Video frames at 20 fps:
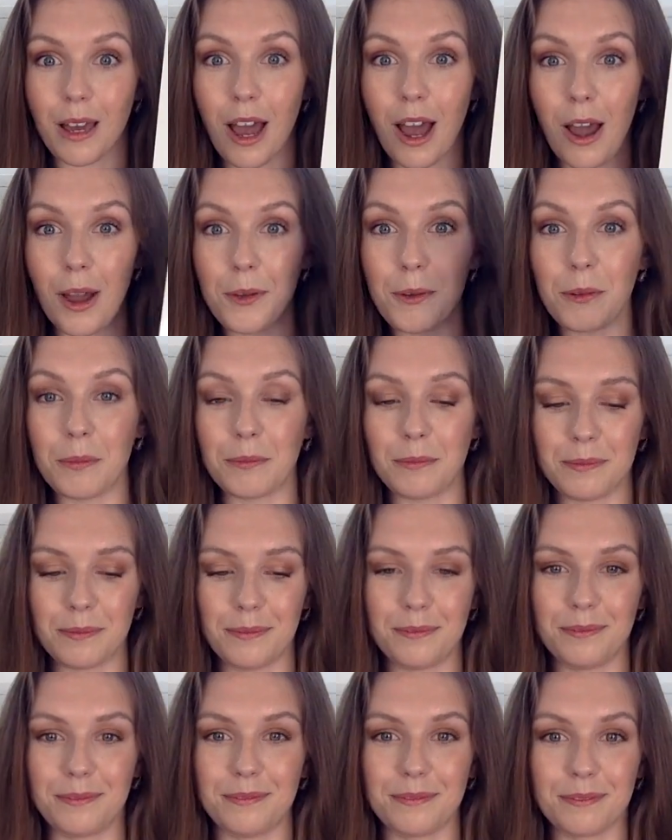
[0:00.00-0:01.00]
O.
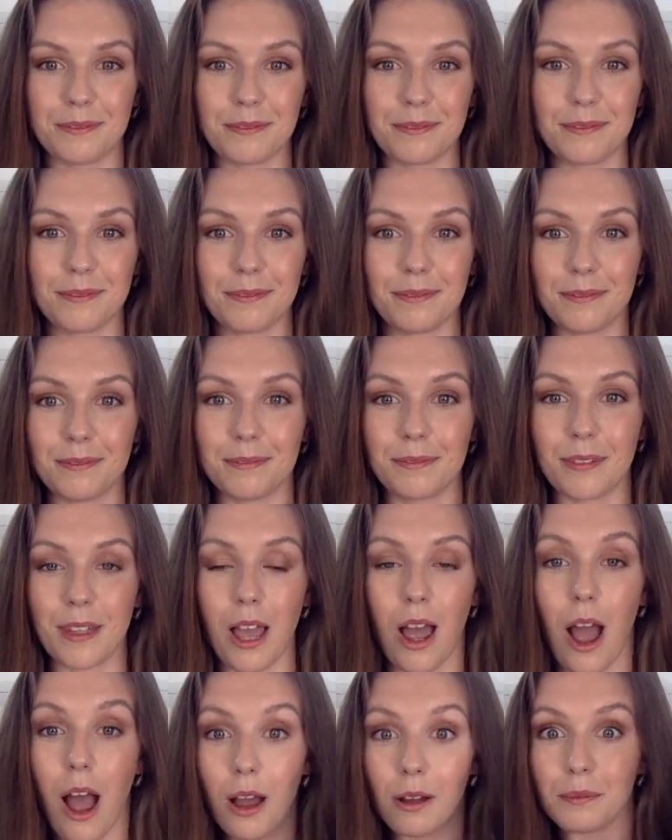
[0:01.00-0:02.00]

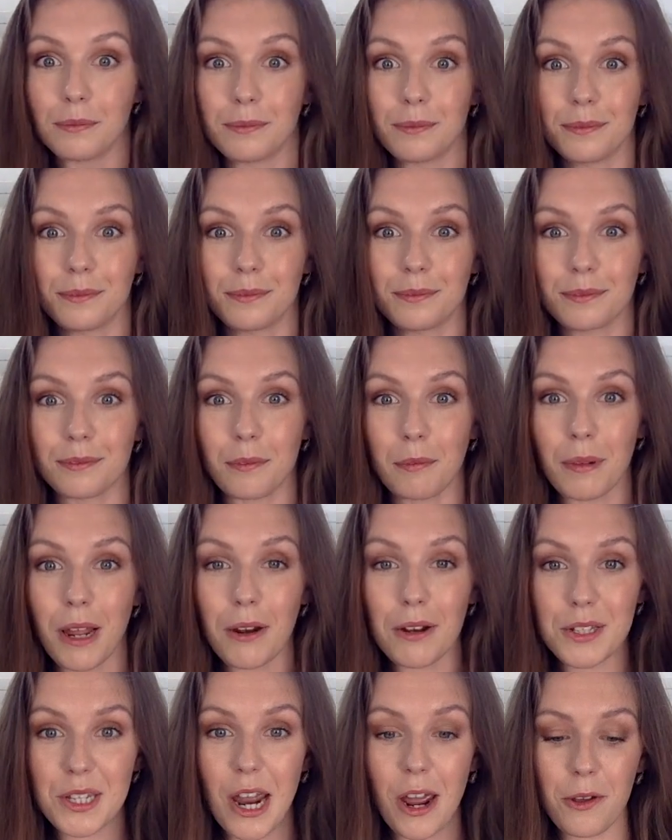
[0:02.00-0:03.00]

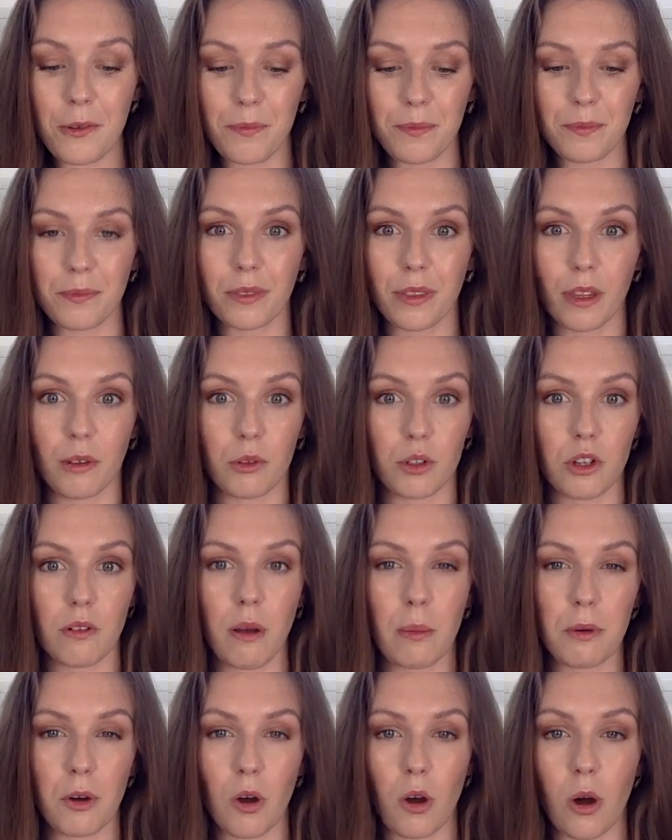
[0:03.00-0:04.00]
Blow the snow. We'll do
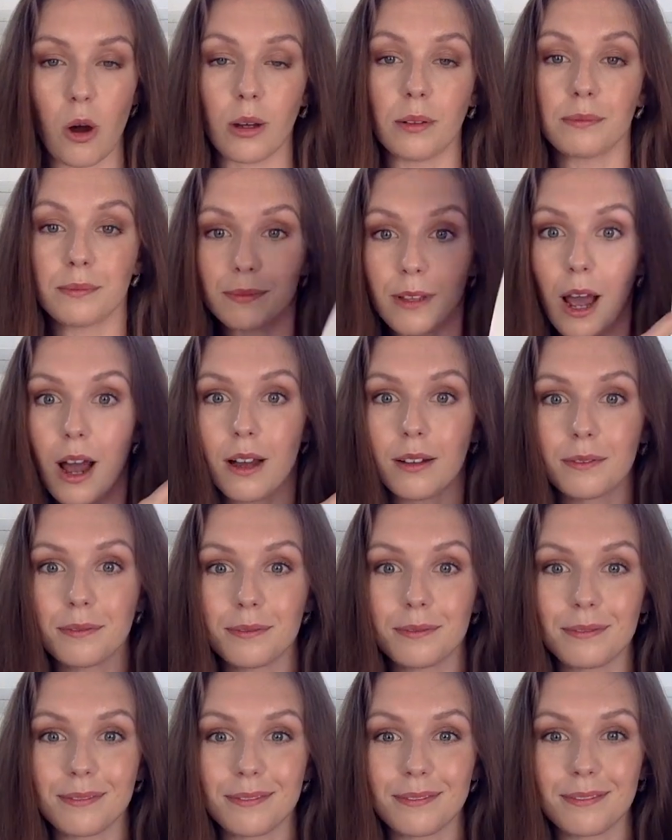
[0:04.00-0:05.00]
one more.
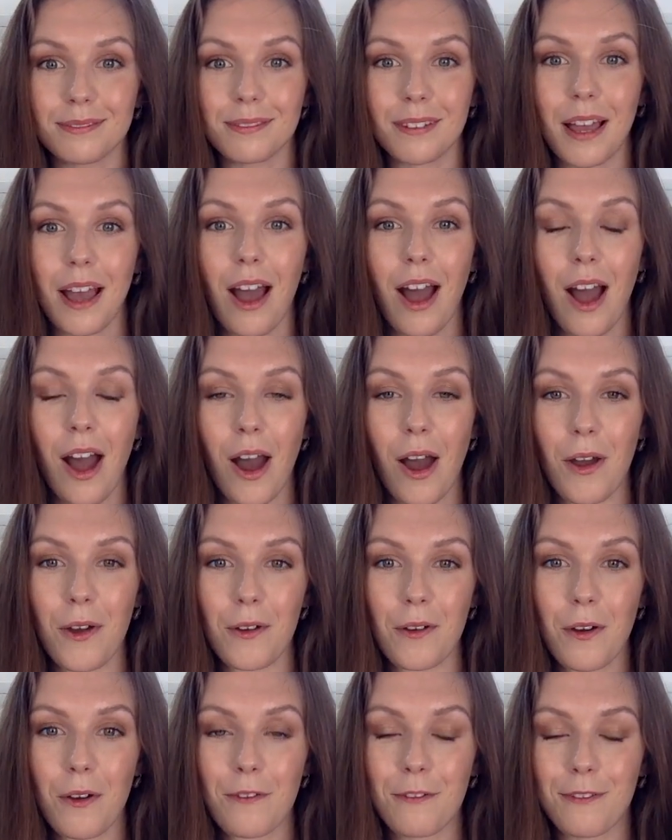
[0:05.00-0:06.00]
O.
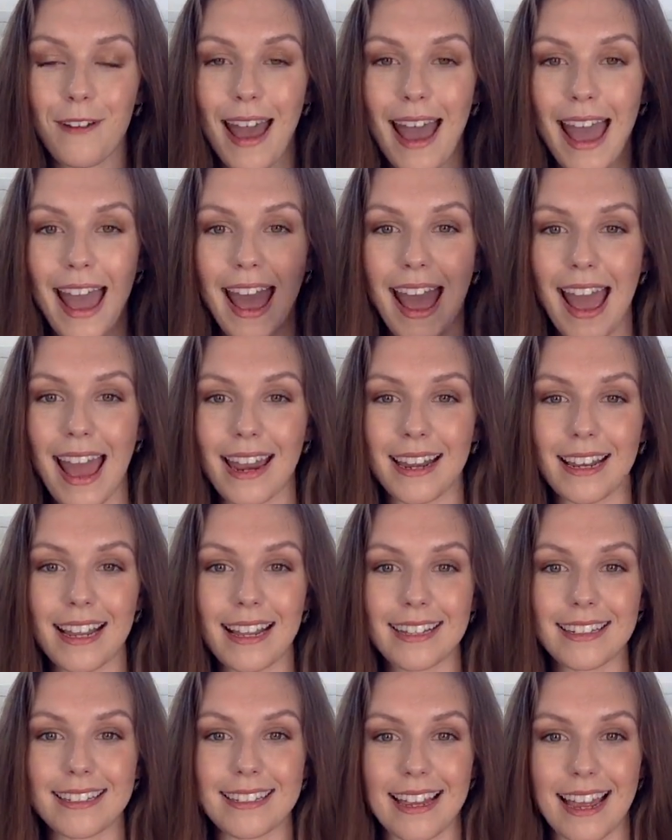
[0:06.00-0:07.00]

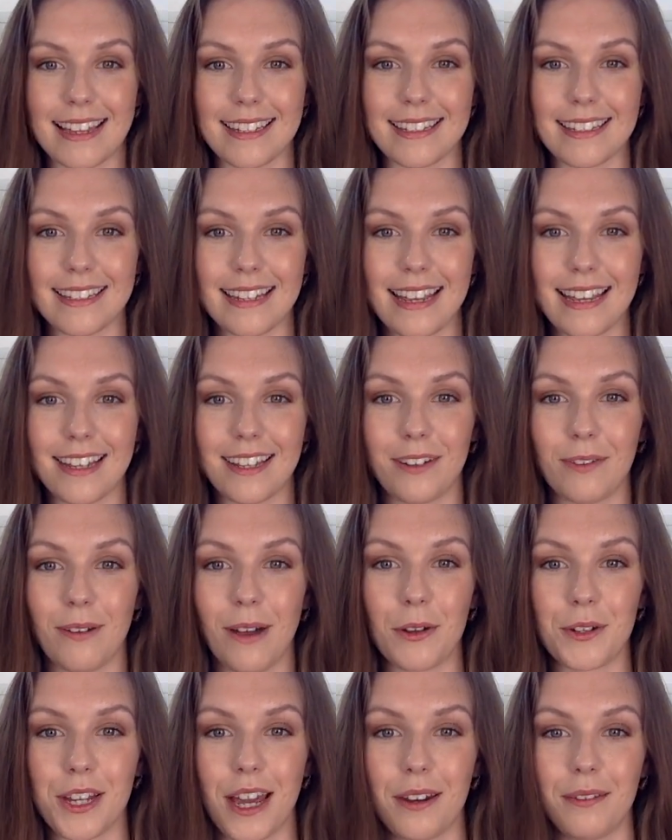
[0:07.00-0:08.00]
Fantastic.
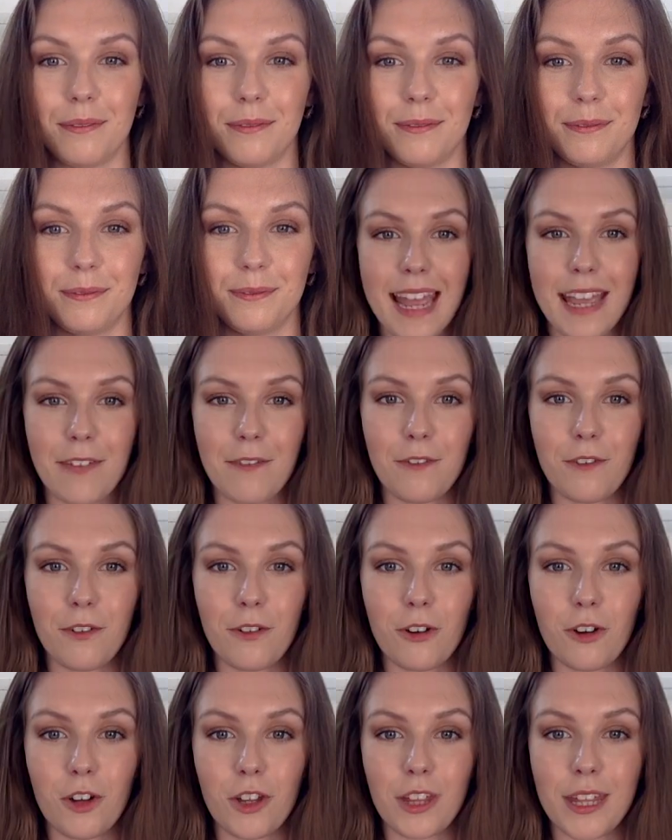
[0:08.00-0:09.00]
Well done.
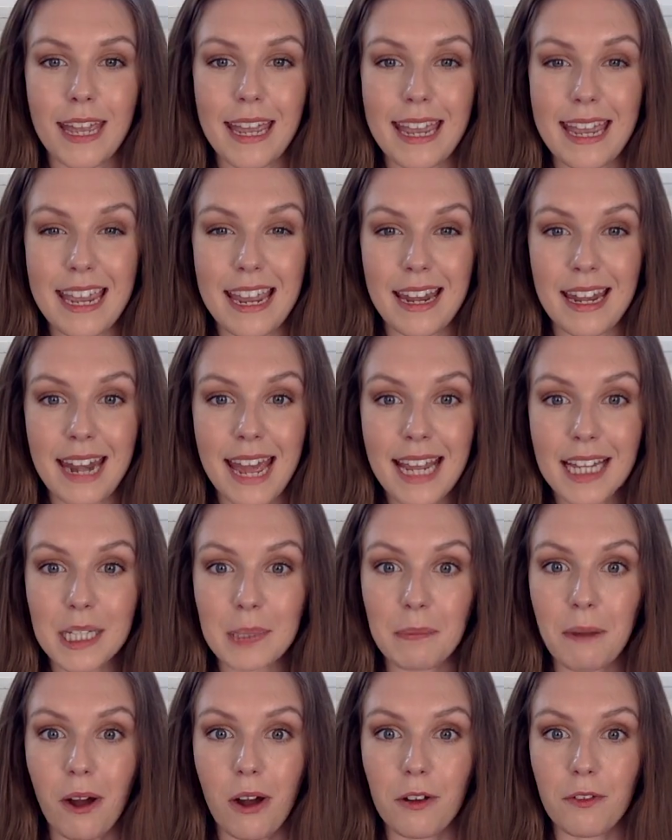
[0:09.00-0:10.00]
For the
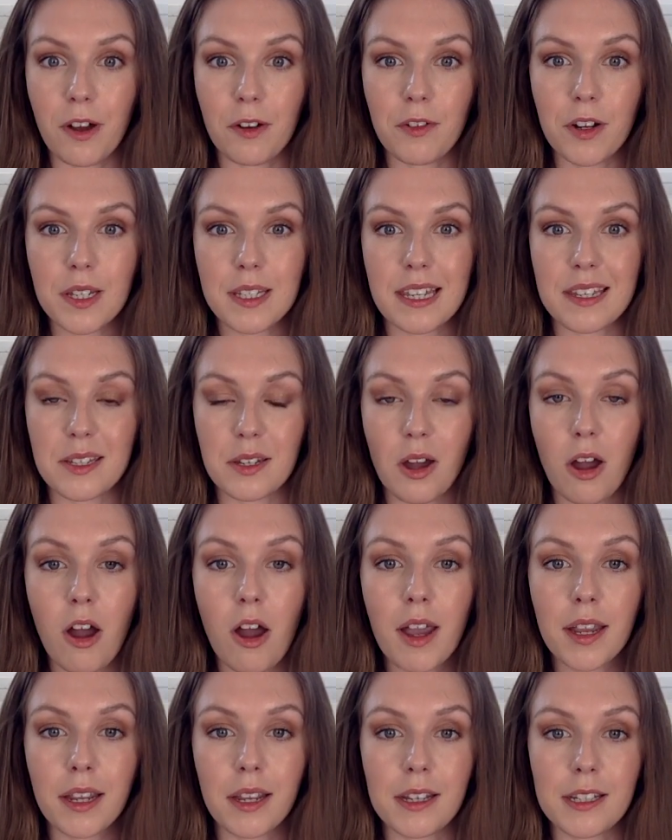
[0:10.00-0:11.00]
next part of our phonics lesson,
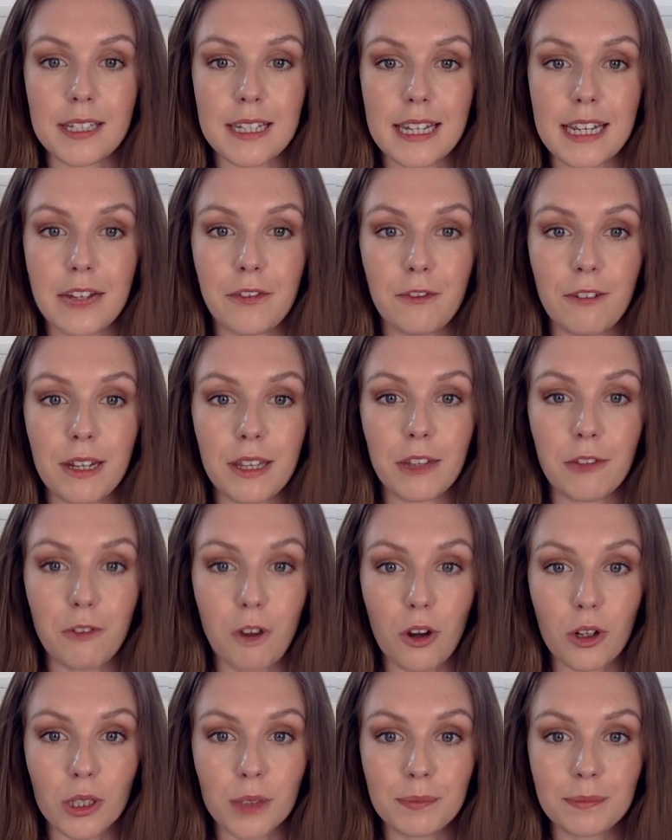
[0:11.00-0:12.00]
I'm going to need Fred the
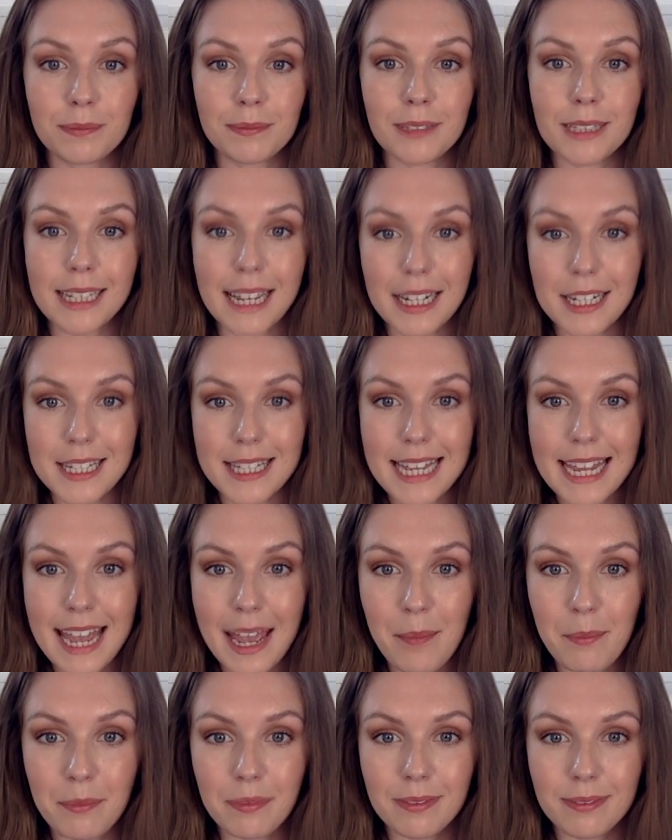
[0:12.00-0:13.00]
Frog. Can you see
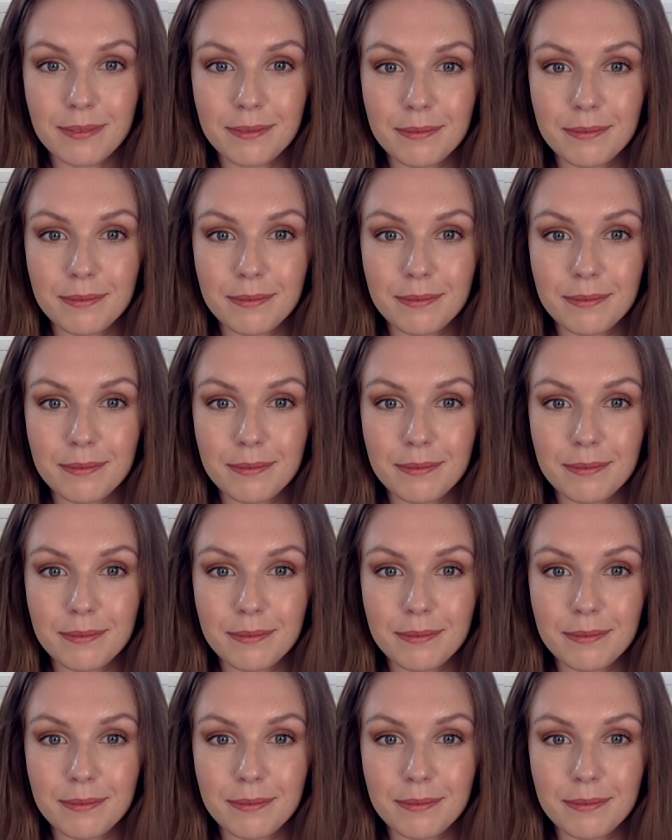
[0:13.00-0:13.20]
him?